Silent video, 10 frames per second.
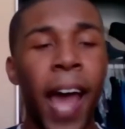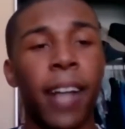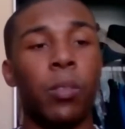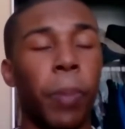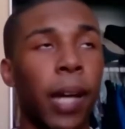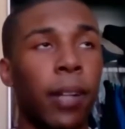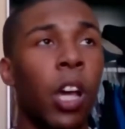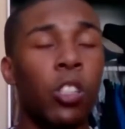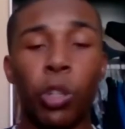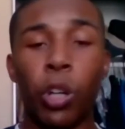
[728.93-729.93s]

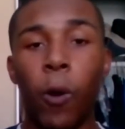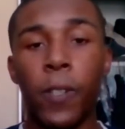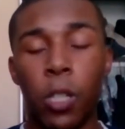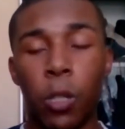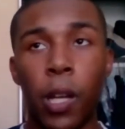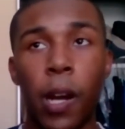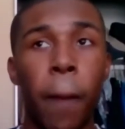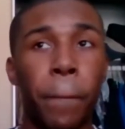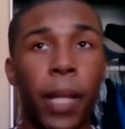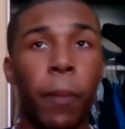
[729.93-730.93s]
aspect to go into there
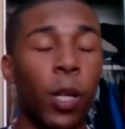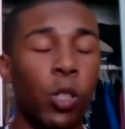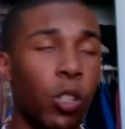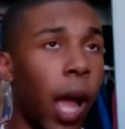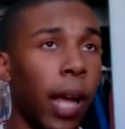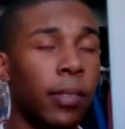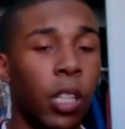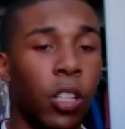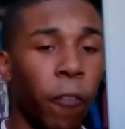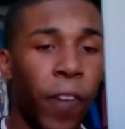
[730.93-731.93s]
and play because you're not
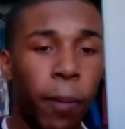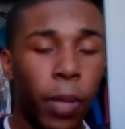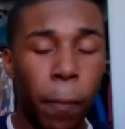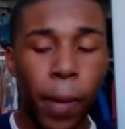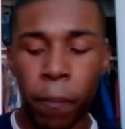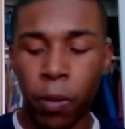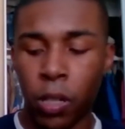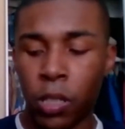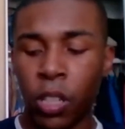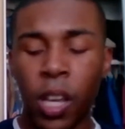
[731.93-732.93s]
seeing your family
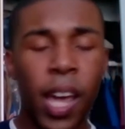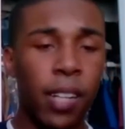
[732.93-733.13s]
members